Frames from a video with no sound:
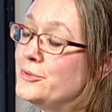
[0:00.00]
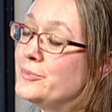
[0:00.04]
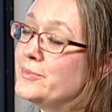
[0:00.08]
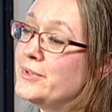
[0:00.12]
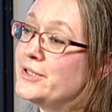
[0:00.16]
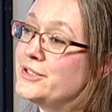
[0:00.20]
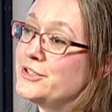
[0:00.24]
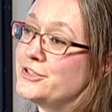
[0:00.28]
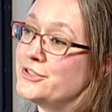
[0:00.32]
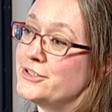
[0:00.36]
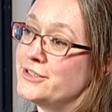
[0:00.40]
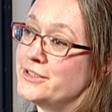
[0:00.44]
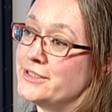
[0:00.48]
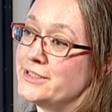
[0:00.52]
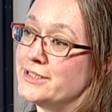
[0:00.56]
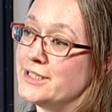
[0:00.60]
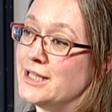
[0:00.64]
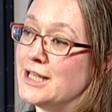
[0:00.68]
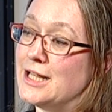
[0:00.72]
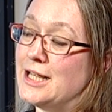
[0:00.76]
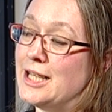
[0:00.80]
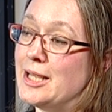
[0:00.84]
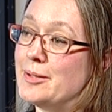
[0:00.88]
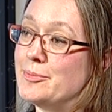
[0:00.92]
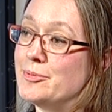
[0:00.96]
you mentioned
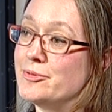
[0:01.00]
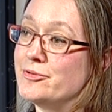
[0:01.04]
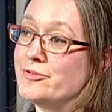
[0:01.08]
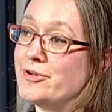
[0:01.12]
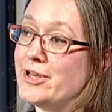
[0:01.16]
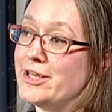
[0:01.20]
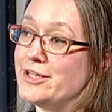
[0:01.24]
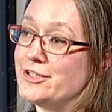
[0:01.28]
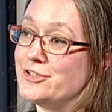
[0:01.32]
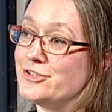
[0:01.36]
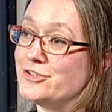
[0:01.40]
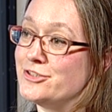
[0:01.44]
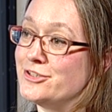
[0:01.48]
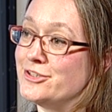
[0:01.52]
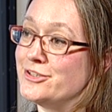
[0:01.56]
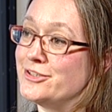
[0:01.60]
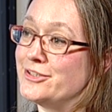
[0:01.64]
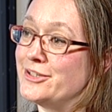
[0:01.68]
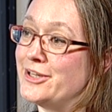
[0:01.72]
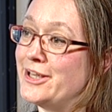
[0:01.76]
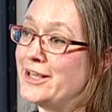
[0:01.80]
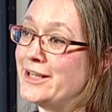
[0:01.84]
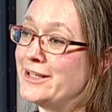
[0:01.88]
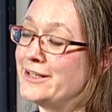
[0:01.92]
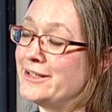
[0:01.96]

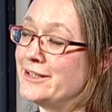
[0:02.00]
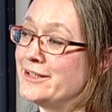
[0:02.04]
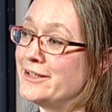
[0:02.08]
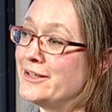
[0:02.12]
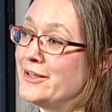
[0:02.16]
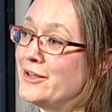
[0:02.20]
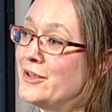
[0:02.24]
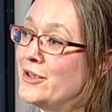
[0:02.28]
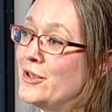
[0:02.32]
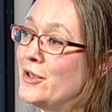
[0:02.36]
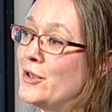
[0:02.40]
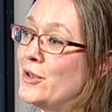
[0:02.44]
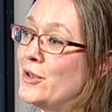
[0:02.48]
collaboration and